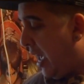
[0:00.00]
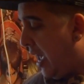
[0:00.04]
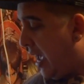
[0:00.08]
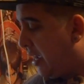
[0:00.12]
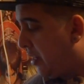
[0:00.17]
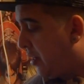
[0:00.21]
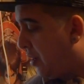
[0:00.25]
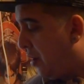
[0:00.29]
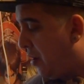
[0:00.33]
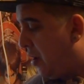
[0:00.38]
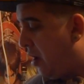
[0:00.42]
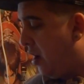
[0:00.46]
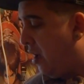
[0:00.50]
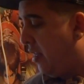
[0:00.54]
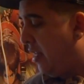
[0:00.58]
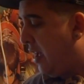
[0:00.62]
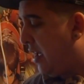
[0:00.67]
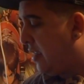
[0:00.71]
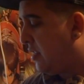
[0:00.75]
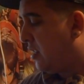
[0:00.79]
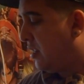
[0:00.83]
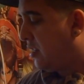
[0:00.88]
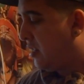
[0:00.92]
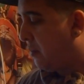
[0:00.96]
egg and go, oh,
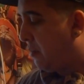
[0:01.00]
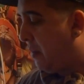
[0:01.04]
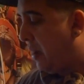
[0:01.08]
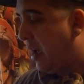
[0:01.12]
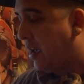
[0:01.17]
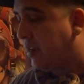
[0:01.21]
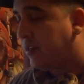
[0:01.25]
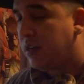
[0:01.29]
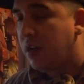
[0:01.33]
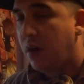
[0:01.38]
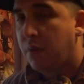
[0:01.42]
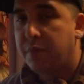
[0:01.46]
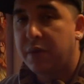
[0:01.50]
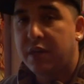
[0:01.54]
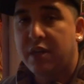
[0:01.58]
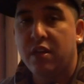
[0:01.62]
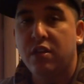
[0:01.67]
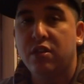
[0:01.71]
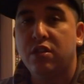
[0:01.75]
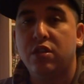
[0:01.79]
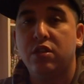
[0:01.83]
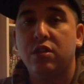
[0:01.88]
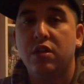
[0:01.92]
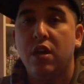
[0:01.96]
that's just a pastel,
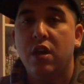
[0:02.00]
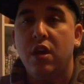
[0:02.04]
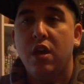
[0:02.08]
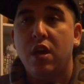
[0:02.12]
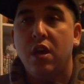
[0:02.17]
because